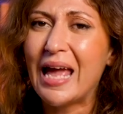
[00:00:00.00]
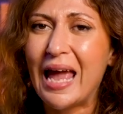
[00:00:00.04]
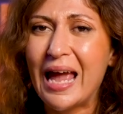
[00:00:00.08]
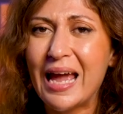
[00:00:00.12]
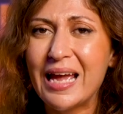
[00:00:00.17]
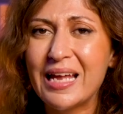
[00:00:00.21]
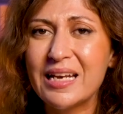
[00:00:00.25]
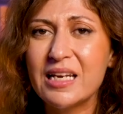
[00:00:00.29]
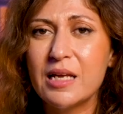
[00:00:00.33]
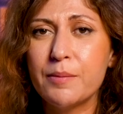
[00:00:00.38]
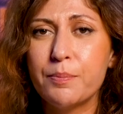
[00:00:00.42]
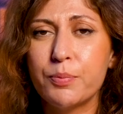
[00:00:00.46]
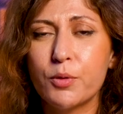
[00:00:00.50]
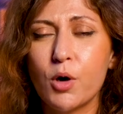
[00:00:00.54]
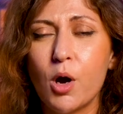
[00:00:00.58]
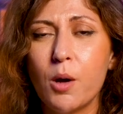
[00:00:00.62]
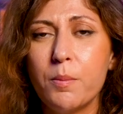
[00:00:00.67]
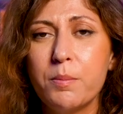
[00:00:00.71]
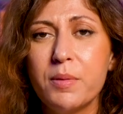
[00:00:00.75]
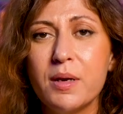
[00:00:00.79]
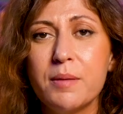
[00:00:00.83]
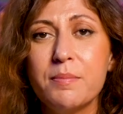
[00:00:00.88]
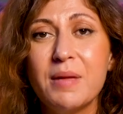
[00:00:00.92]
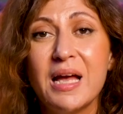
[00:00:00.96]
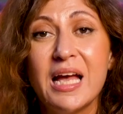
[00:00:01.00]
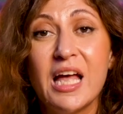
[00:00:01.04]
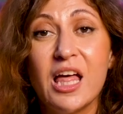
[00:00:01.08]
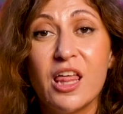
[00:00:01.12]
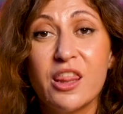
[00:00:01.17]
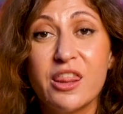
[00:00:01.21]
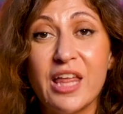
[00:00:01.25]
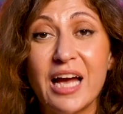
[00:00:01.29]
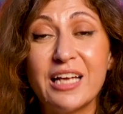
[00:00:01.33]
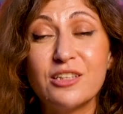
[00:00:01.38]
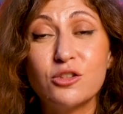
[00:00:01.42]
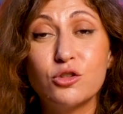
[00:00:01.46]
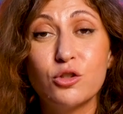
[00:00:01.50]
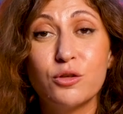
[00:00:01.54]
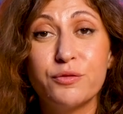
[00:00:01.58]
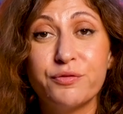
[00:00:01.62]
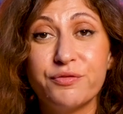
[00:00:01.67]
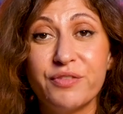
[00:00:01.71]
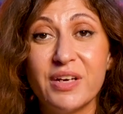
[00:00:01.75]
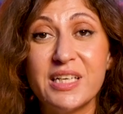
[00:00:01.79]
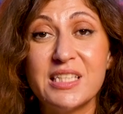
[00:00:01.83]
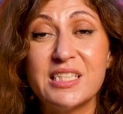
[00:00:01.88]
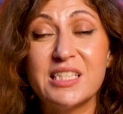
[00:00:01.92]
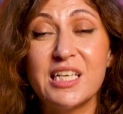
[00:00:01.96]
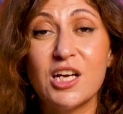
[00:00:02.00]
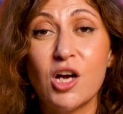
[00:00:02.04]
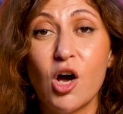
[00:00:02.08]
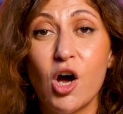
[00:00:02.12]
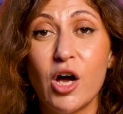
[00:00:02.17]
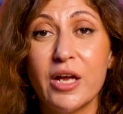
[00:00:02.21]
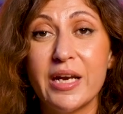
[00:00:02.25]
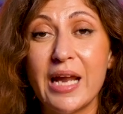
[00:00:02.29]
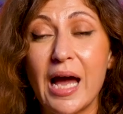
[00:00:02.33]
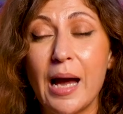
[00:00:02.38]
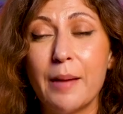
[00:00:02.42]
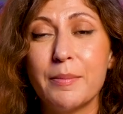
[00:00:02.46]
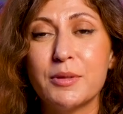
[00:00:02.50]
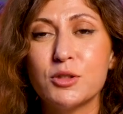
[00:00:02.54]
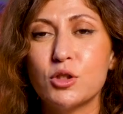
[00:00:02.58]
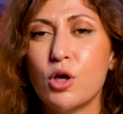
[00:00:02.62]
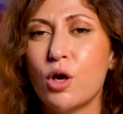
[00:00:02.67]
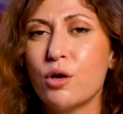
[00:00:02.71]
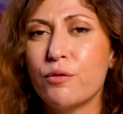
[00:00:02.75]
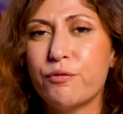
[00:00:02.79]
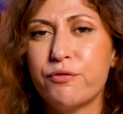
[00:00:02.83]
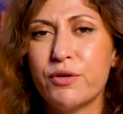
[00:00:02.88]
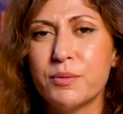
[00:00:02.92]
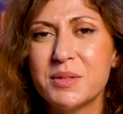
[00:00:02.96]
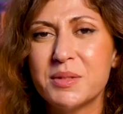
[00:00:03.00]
any problem that you're facing on Amazon, from